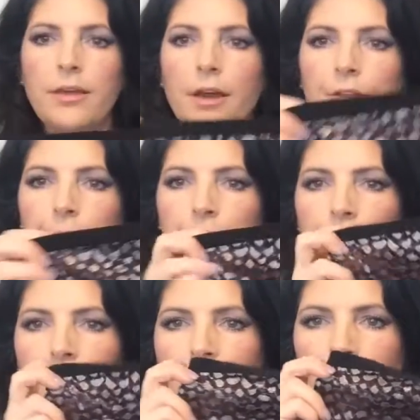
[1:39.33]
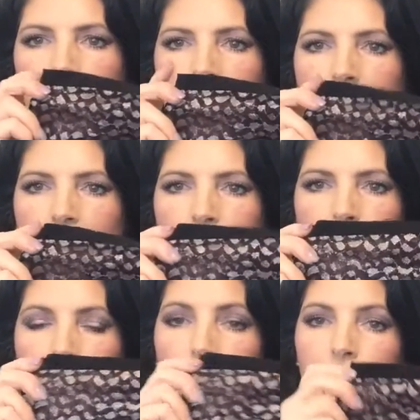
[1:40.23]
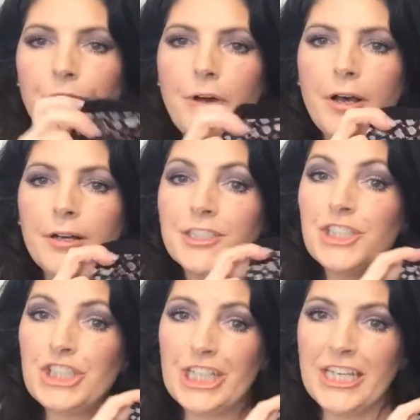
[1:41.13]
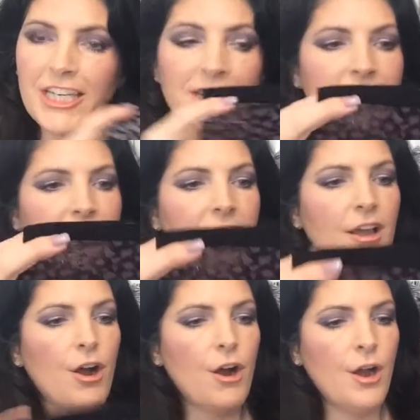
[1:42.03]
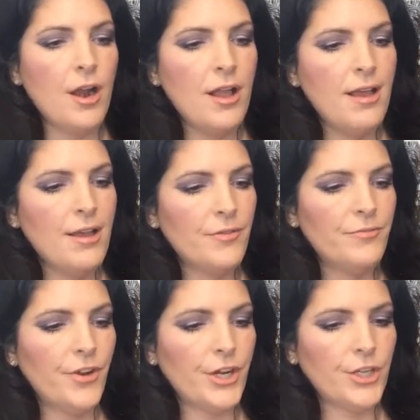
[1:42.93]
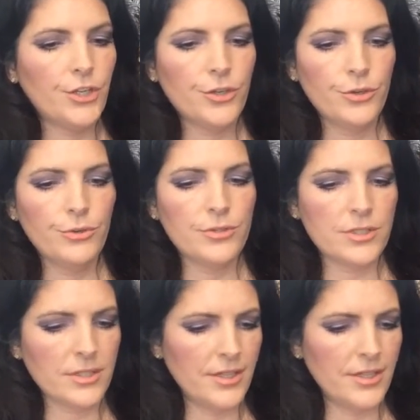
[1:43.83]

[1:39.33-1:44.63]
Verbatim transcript: The other pair are a pair of uh, cheekies. They are very cute.